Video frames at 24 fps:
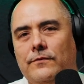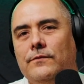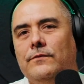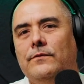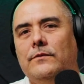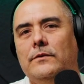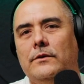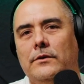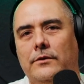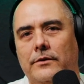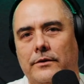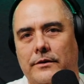
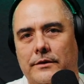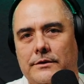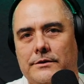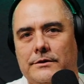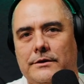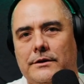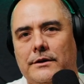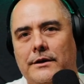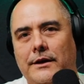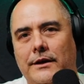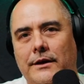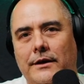
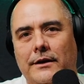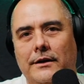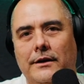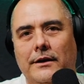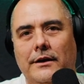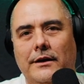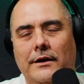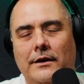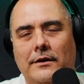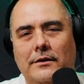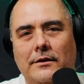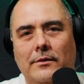flourish
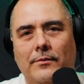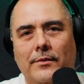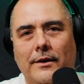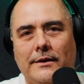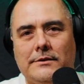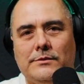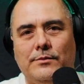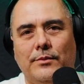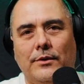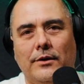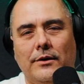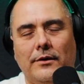in the
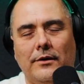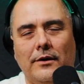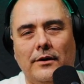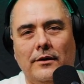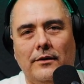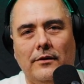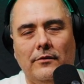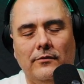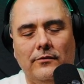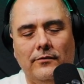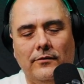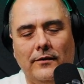best part
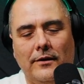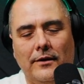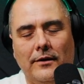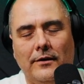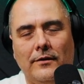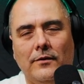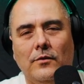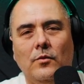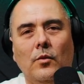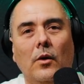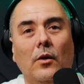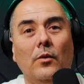of
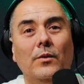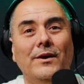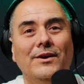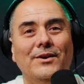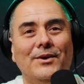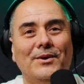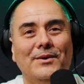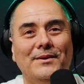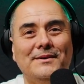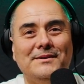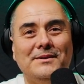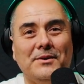what we
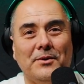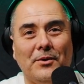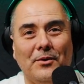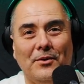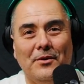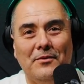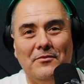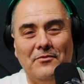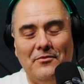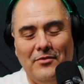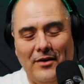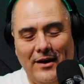know as
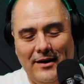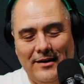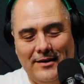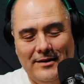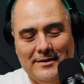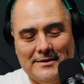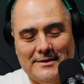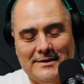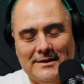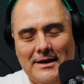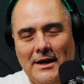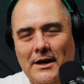current
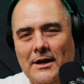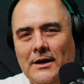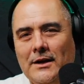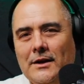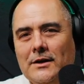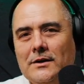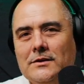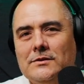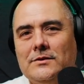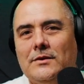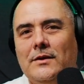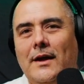Vegas.
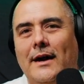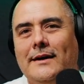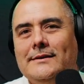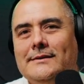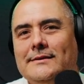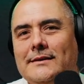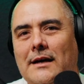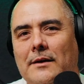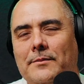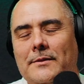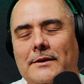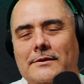So that
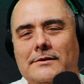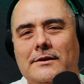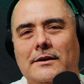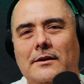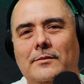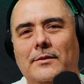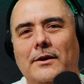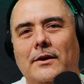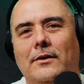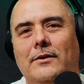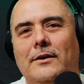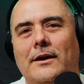segment's going
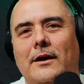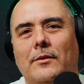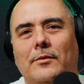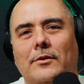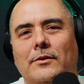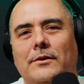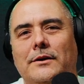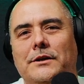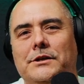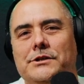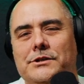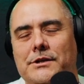to be our
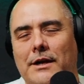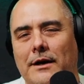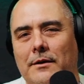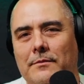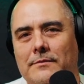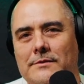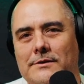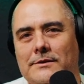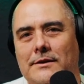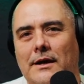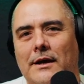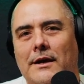neighborhood
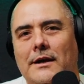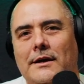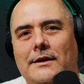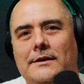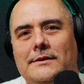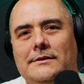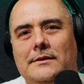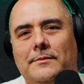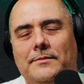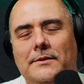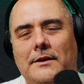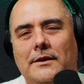gems,
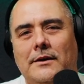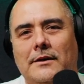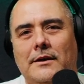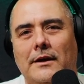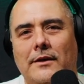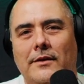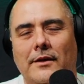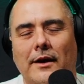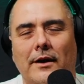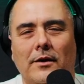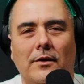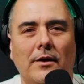
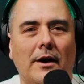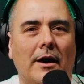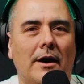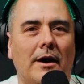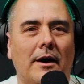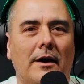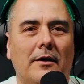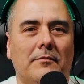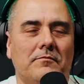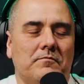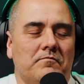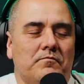something that
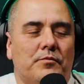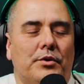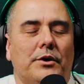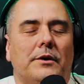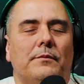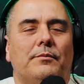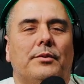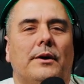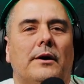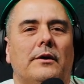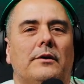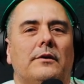I'm
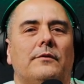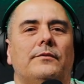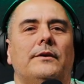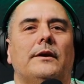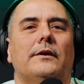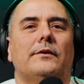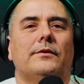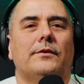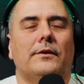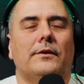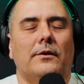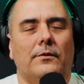pretty proud of
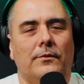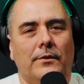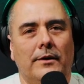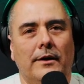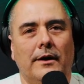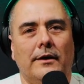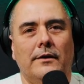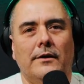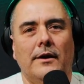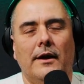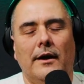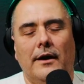that I thought we
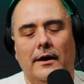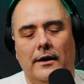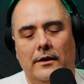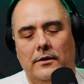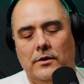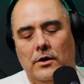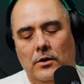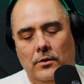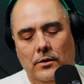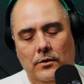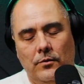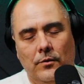had
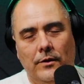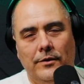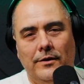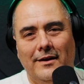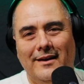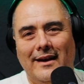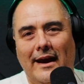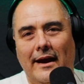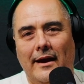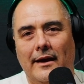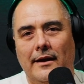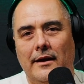going with it.
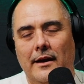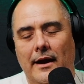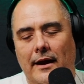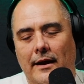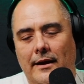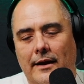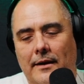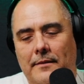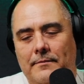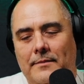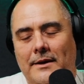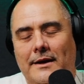And
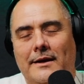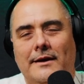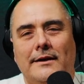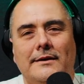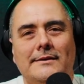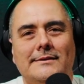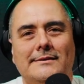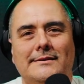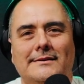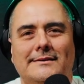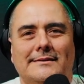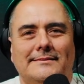
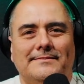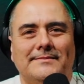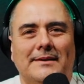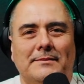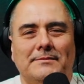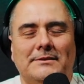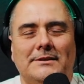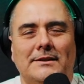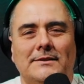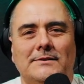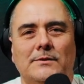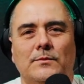because I'm
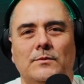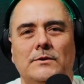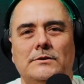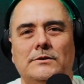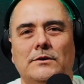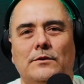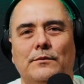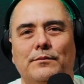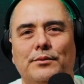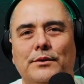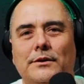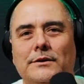such a
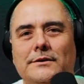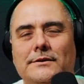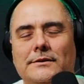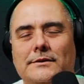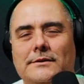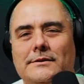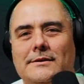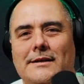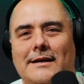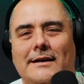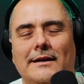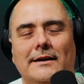musical
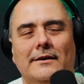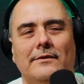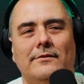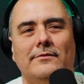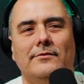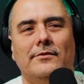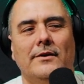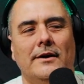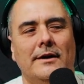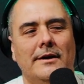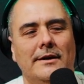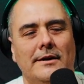person, I have